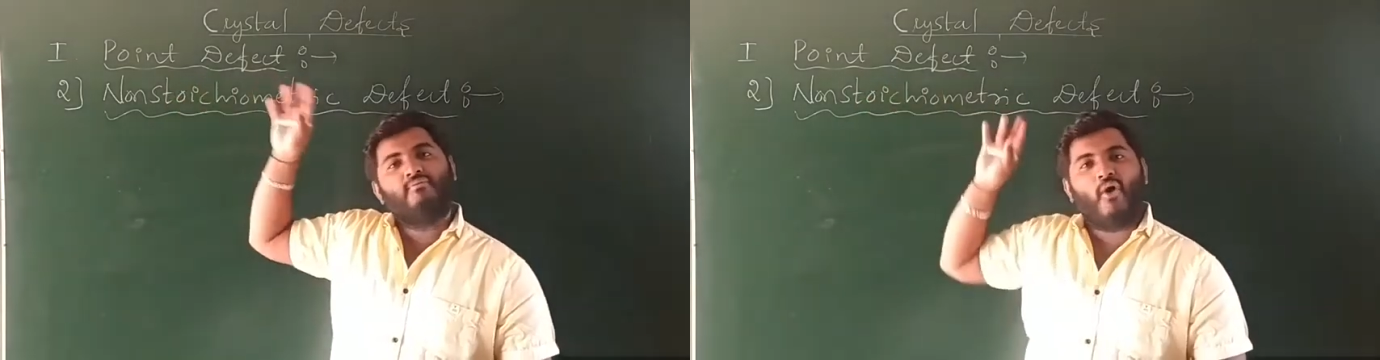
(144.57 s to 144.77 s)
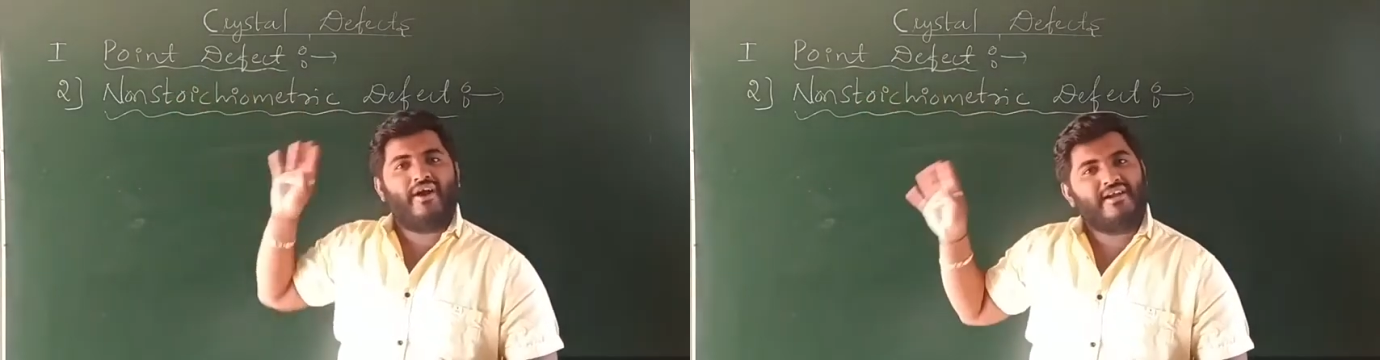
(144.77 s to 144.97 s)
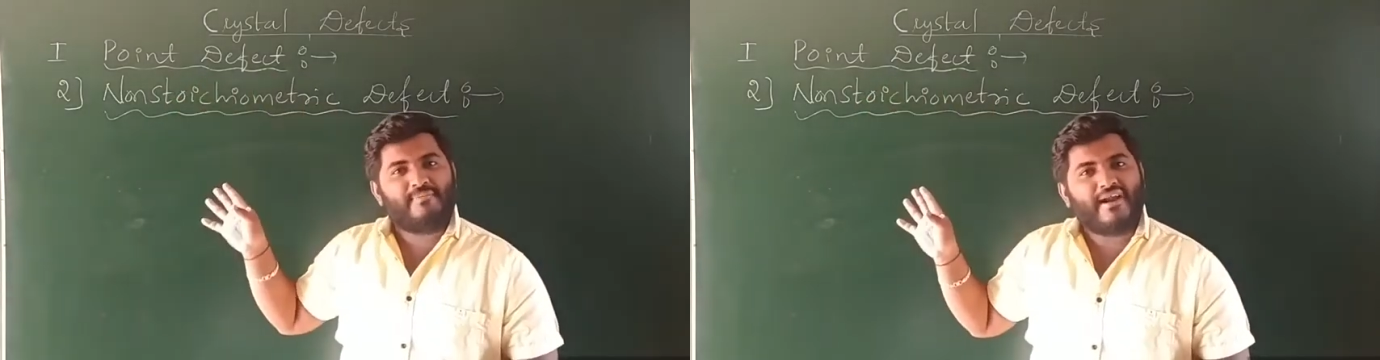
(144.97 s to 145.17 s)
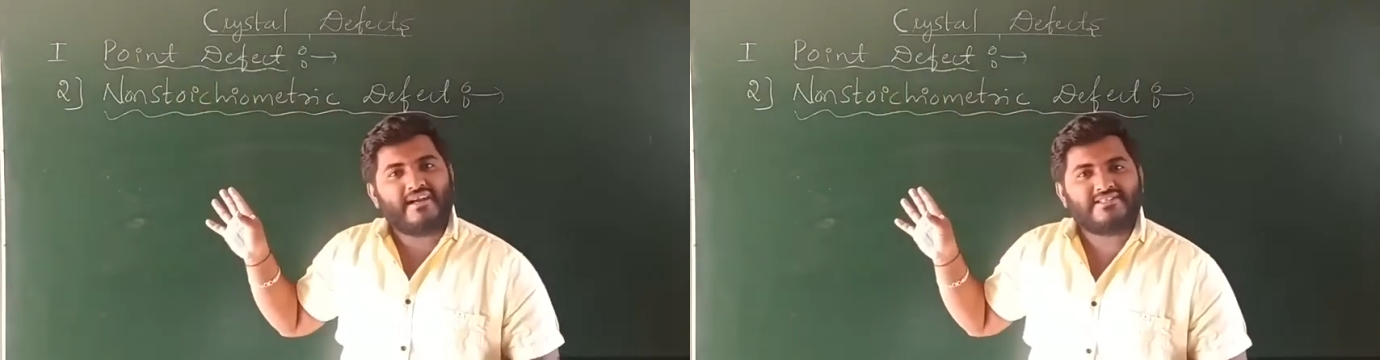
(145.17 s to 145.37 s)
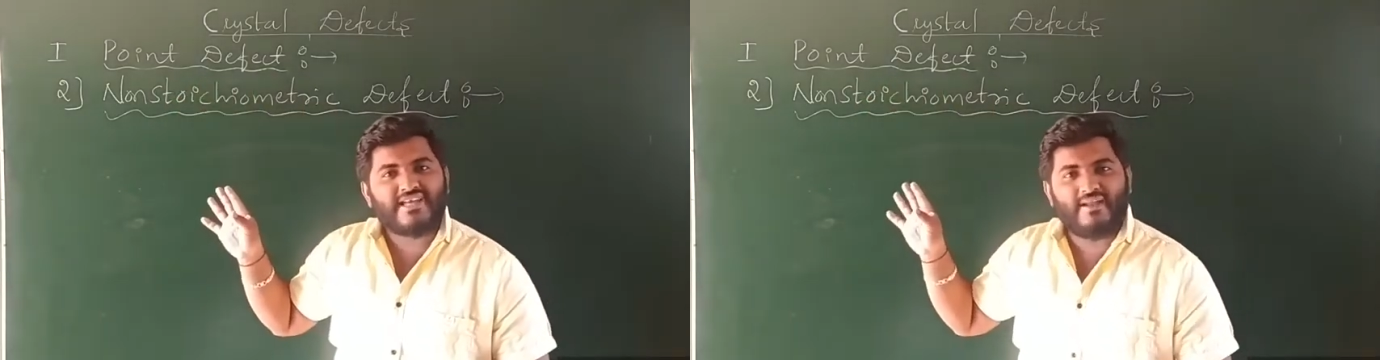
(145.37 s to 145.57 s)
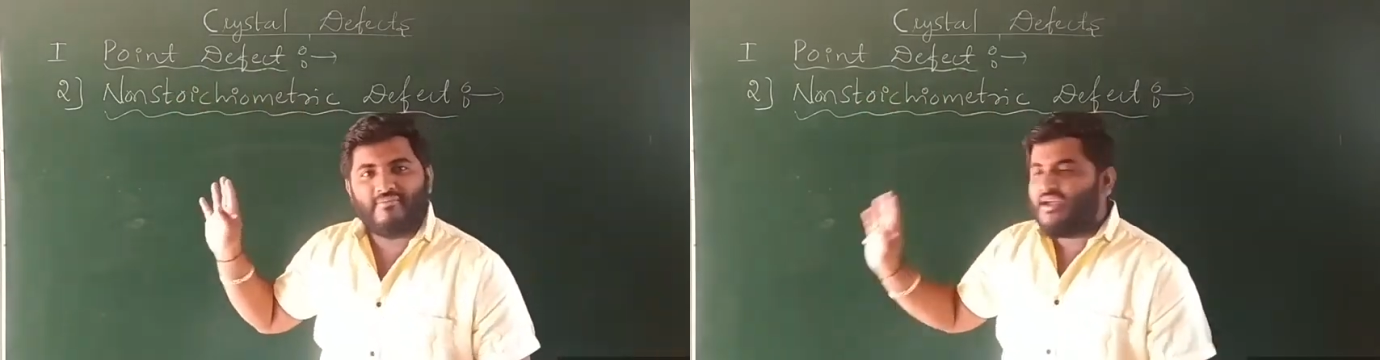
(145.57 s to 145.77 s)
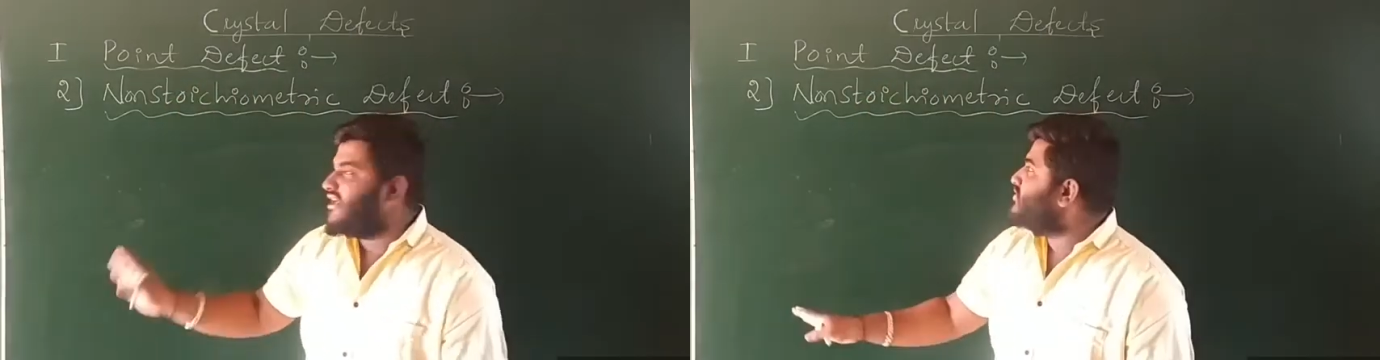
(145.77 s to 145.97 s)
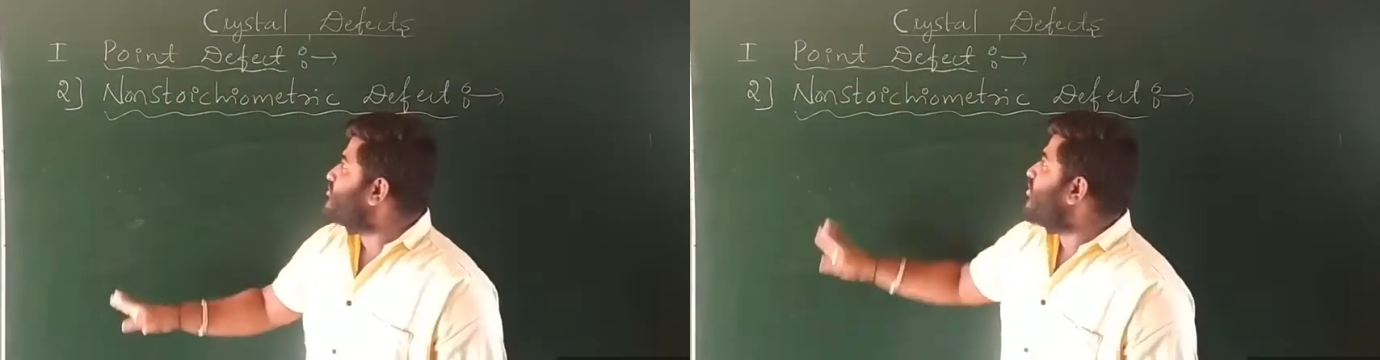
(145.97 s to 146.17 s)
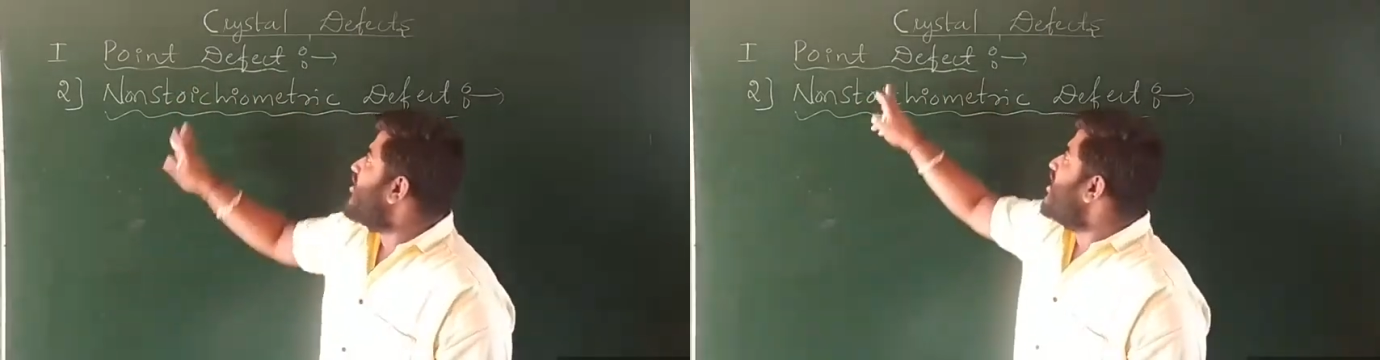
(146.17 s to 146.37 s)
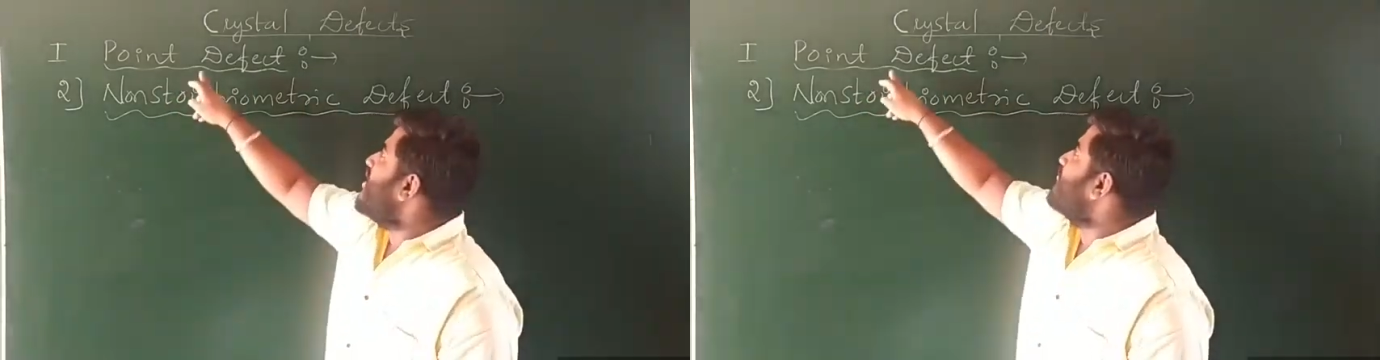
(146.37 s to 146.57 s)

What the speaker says: Point defect itself. So